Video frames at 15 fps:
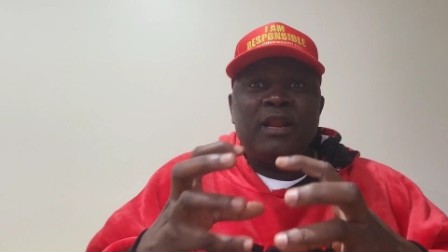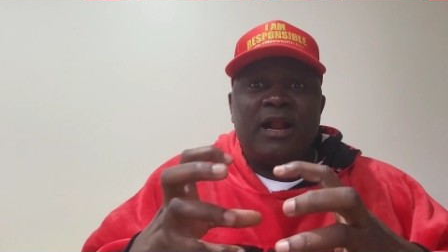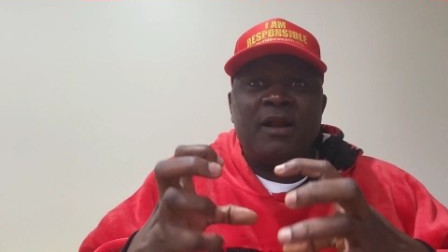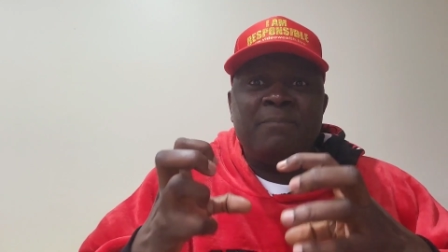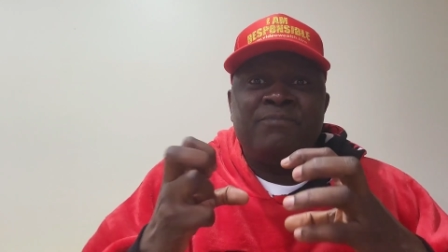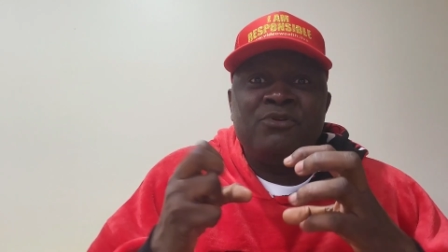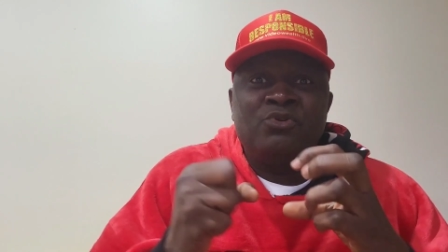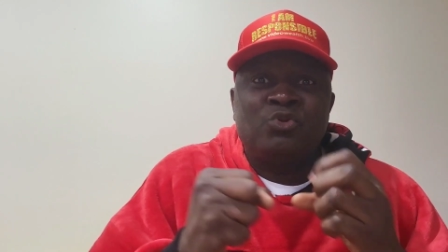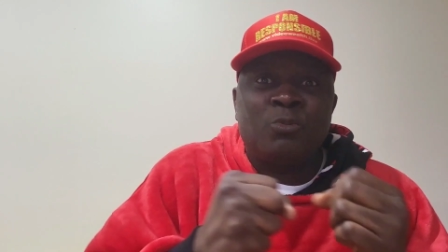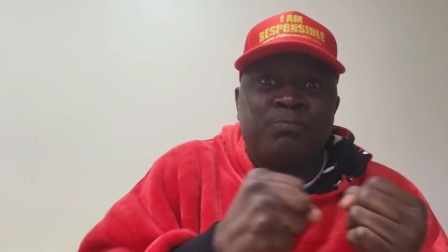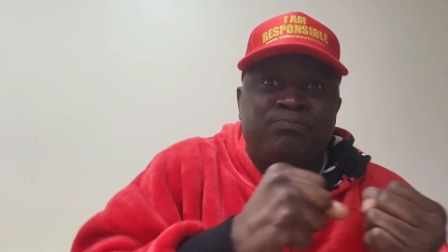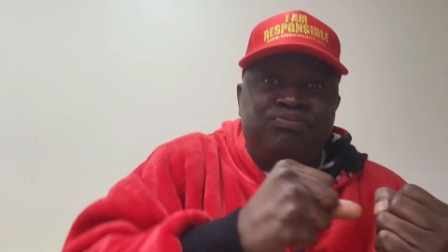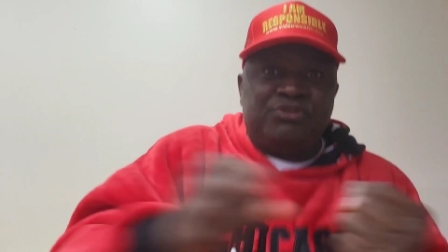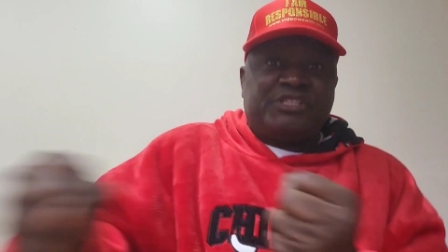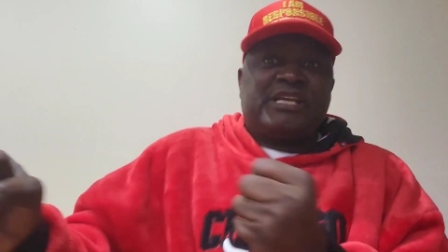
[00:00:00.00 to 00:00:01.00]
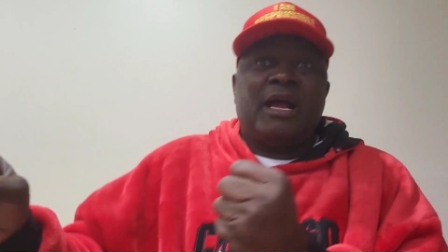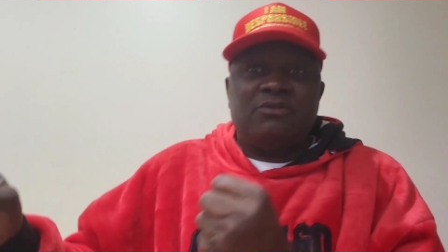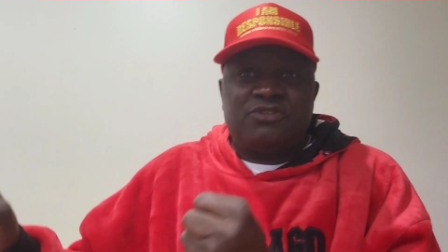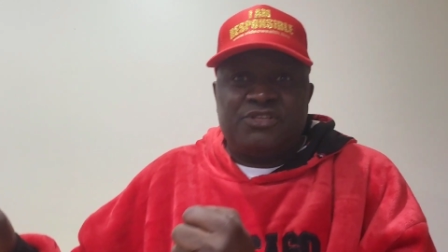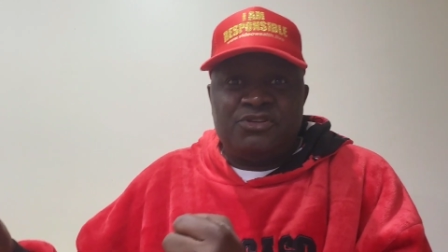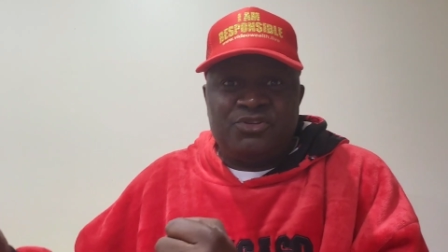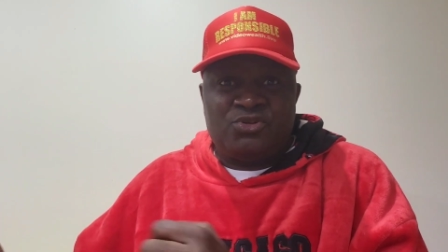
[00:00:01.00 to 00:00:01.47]
help you to push
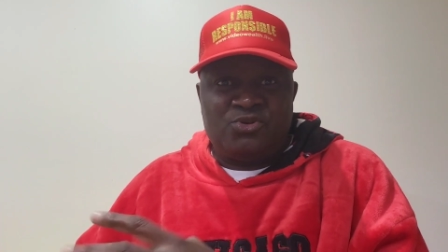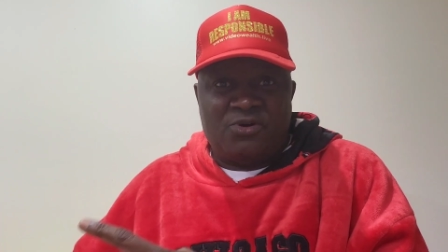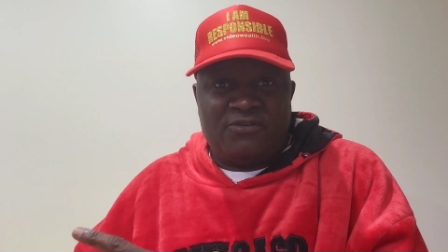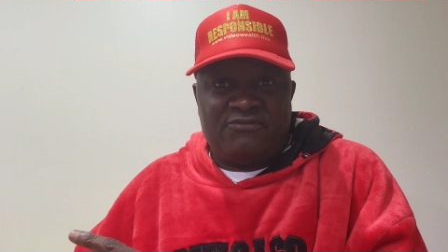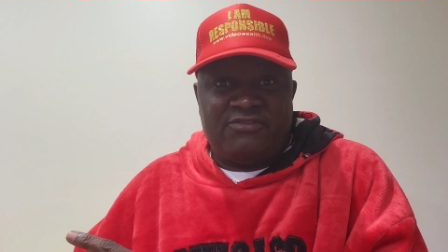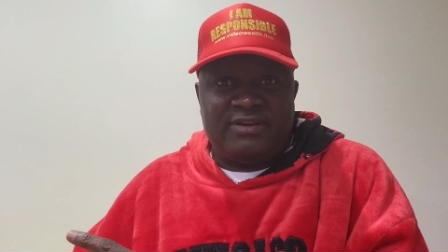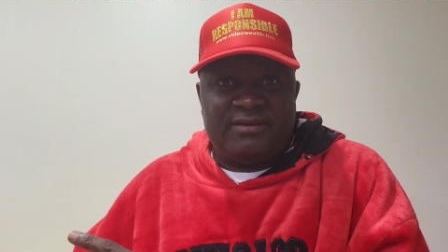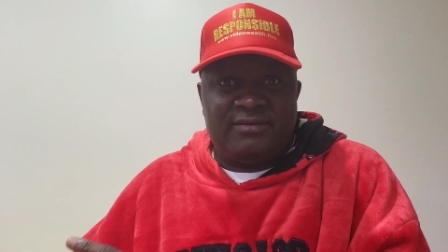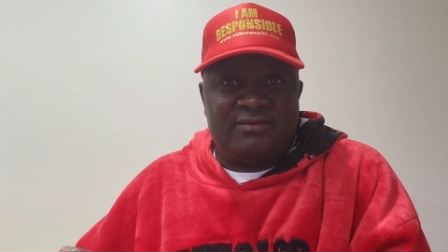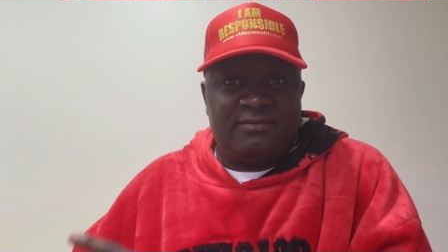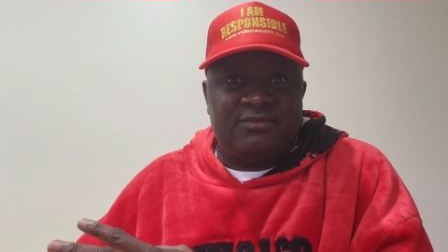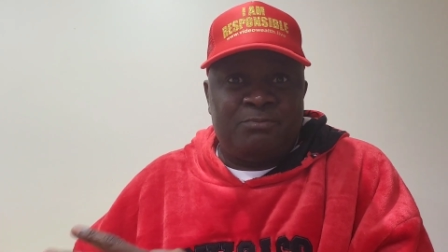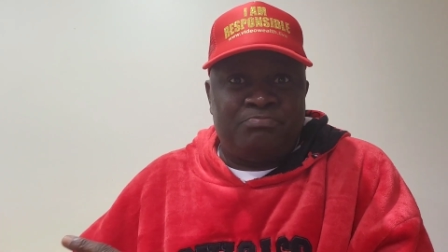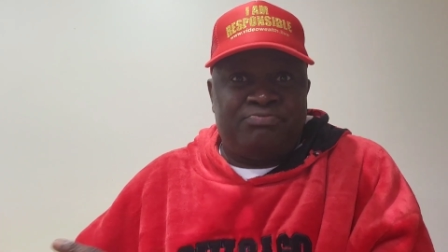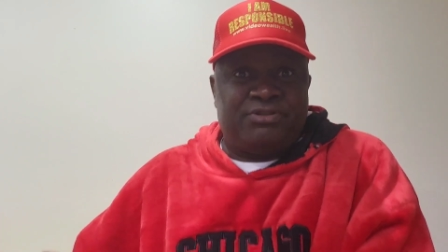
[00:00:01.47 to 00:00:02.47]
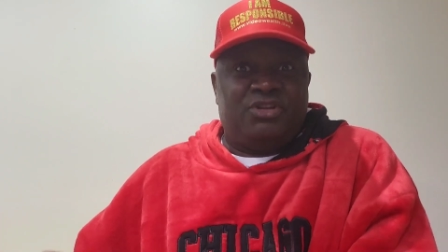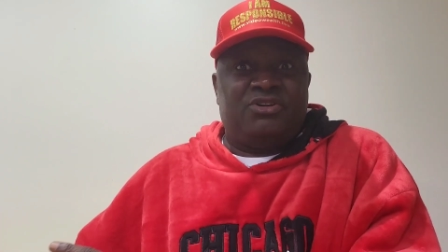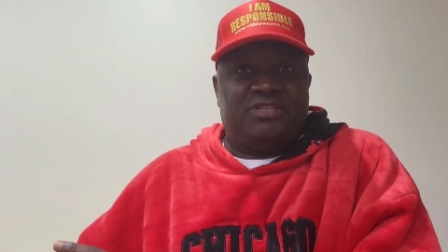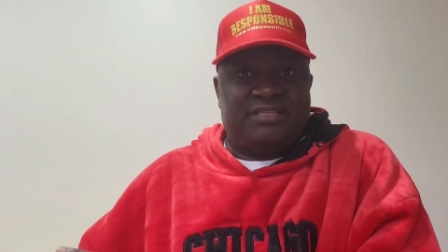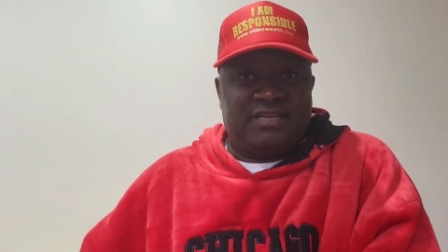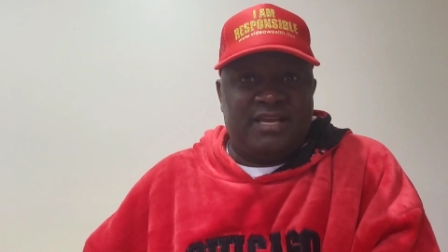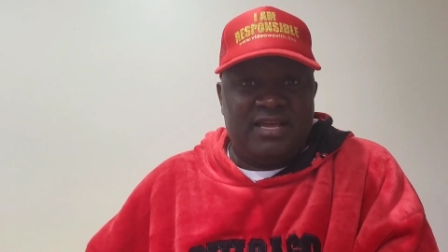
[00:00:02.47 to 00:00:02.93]
out issue of
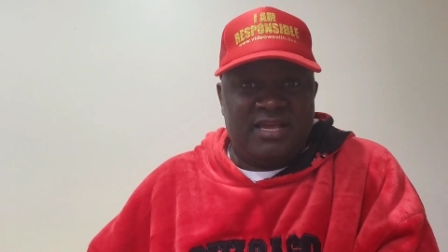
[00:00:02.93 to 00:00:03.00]
blood